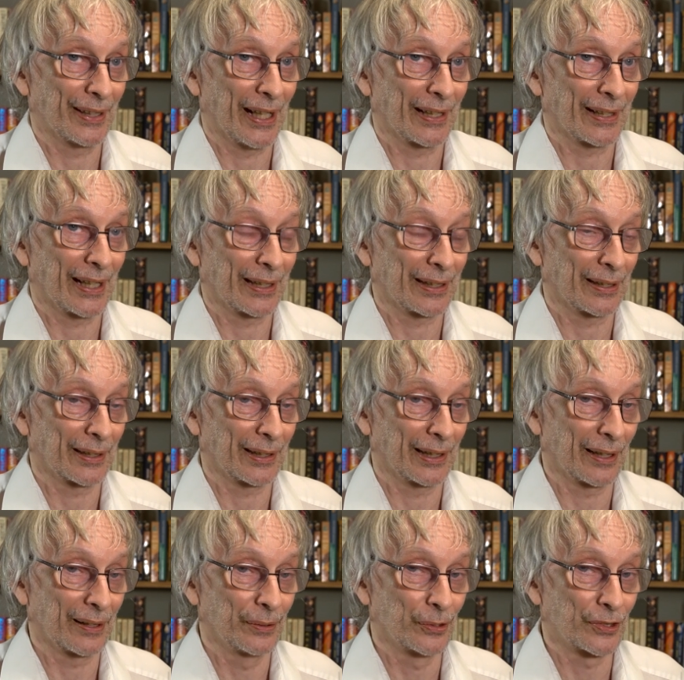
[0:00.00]
And that, that in
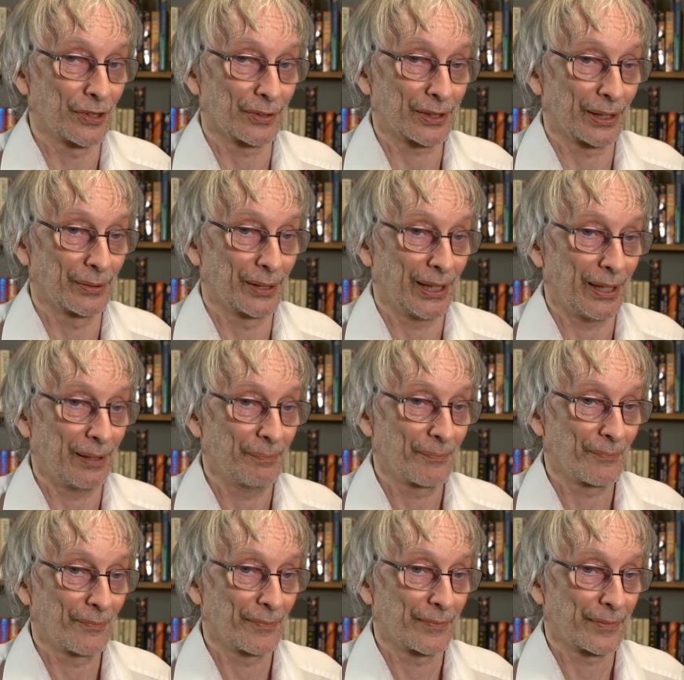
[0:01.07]
includes not only
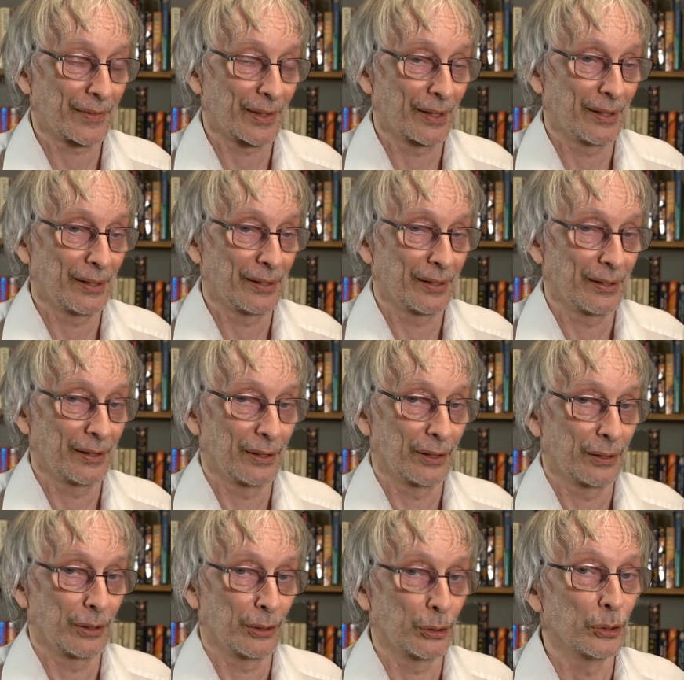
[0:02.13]

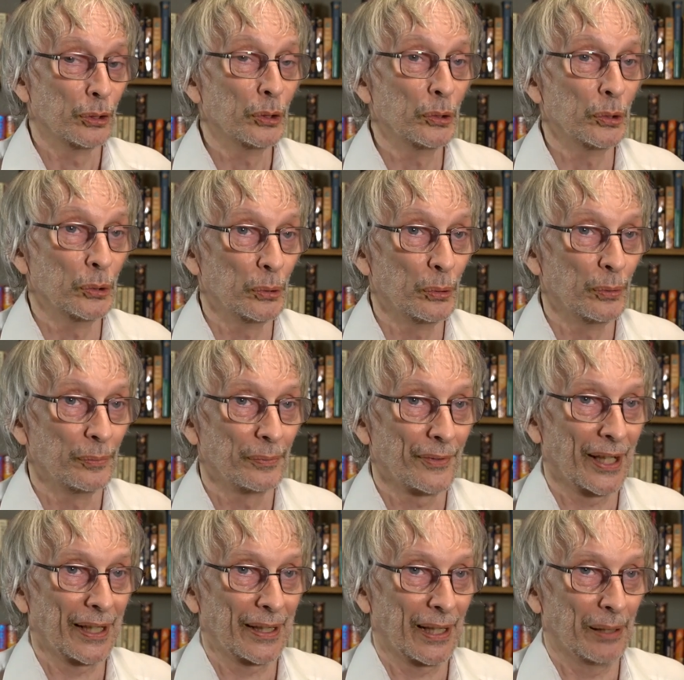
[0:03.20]
who
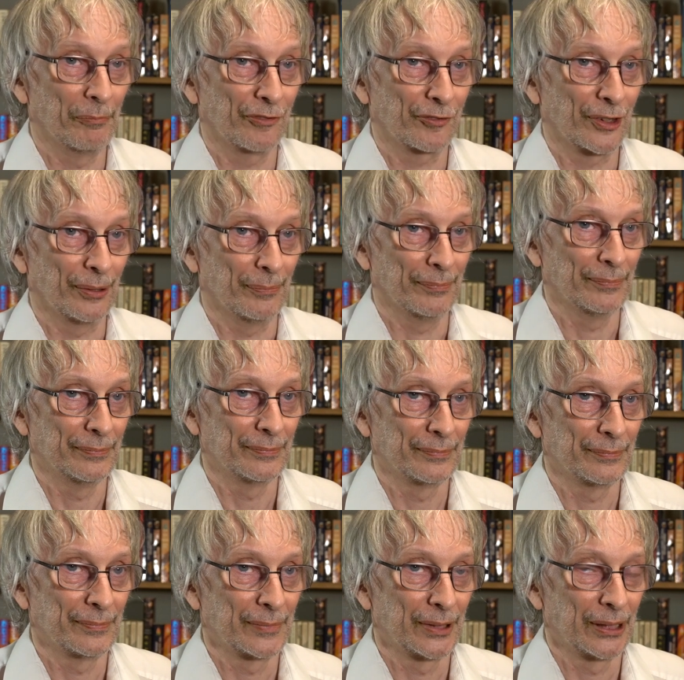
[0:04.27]
they come from,
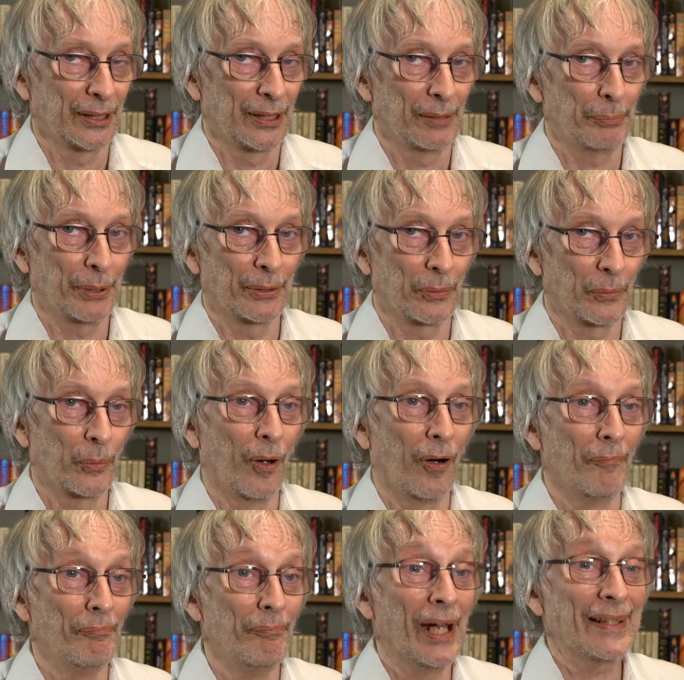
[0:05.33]
but
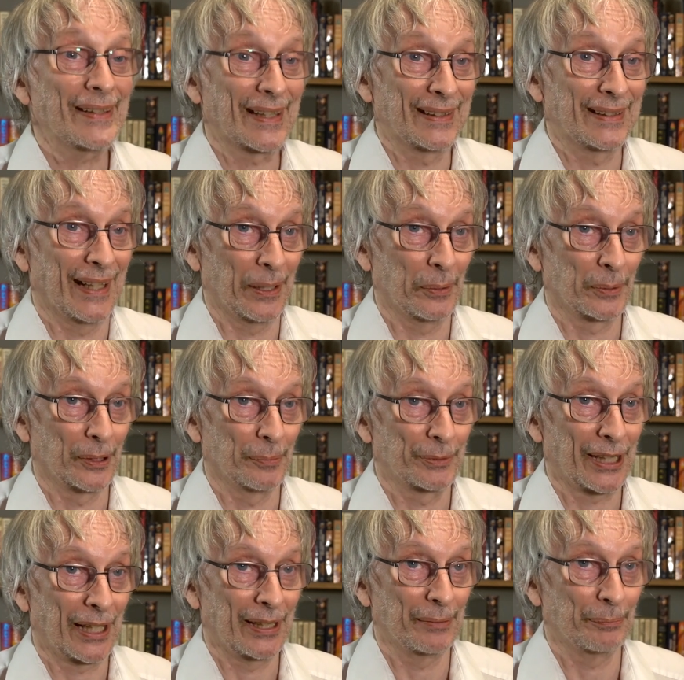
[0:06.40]
what method they were
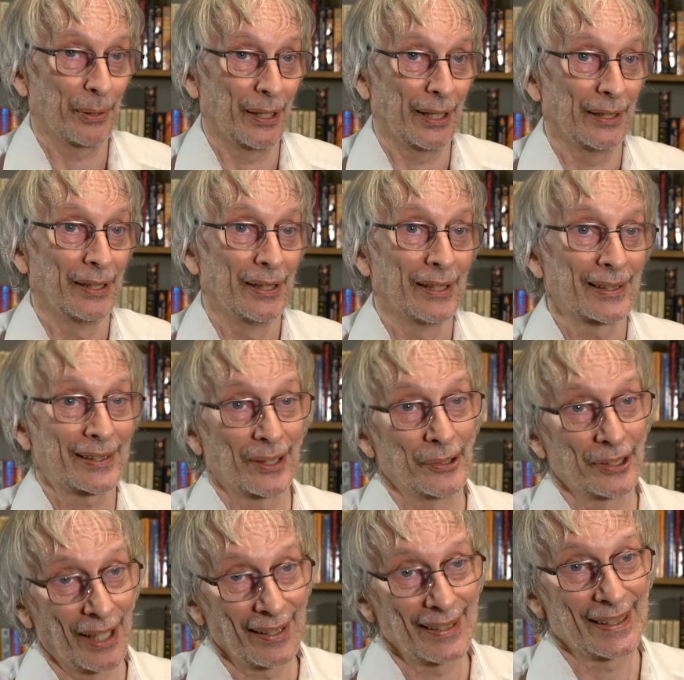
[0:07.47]
obtained by.
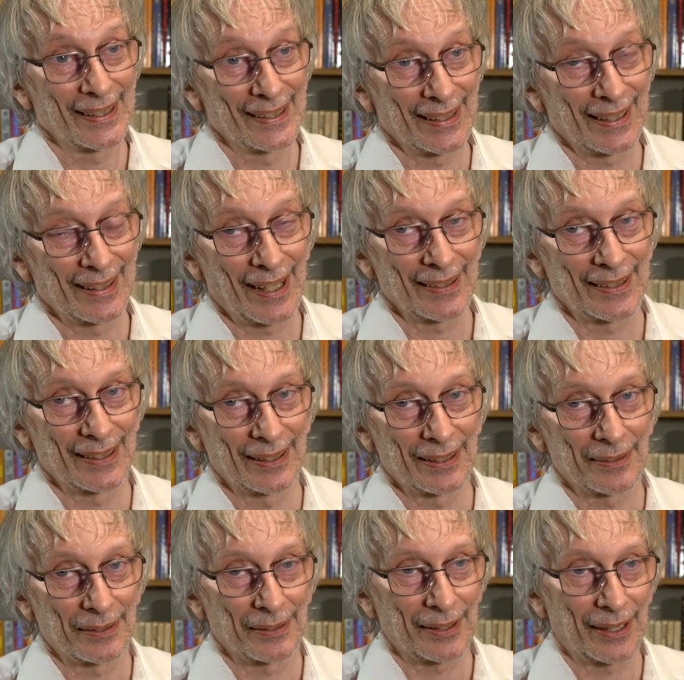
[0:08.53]
So another
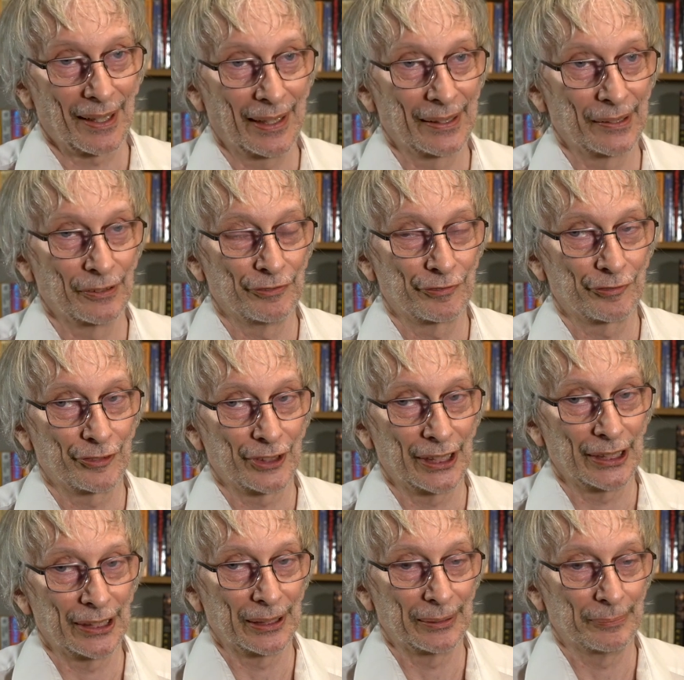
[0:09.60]
another kind of
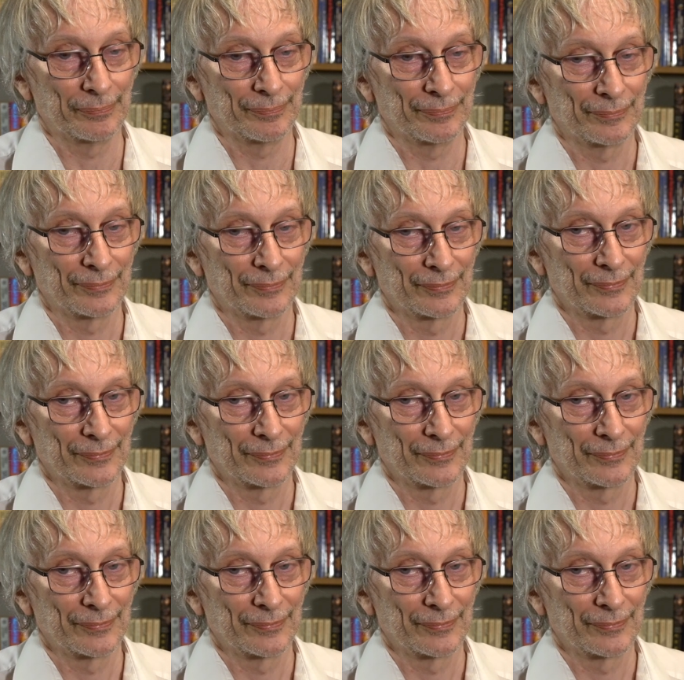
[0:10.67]
um,